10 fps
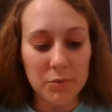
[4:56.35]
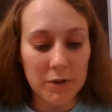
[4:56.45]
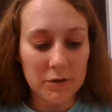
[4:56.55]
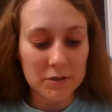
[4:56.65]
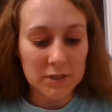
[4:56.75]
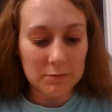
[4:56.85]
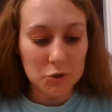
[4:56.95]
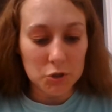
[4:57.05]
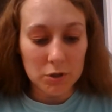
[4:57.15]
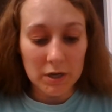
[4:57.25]
brothers come
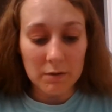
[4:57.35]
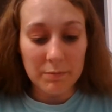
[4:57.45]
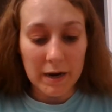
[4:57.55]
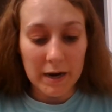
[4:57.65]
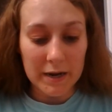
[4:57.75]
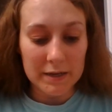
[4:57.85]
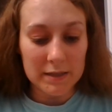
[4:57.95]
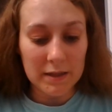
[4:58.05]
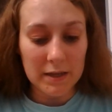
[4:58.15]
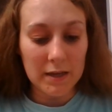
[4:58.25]
strutting by
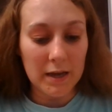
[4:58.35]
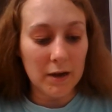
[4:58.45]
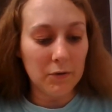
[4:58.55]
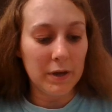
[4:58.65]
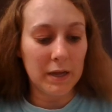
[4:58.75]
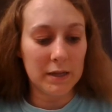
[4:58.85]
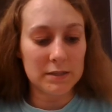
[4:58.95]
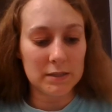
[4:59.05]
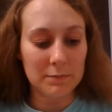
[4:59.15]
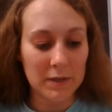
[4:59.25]
and think how
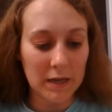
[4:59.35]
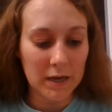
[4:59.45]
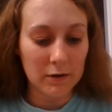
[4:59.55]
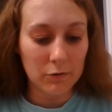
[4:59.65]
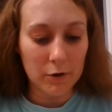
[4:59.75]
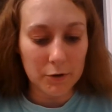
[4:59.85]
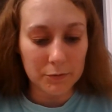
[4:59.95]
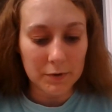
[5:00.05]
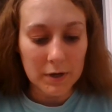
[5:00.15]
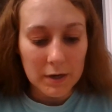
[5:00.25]
handsome they had
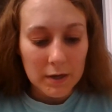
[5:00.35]
grown.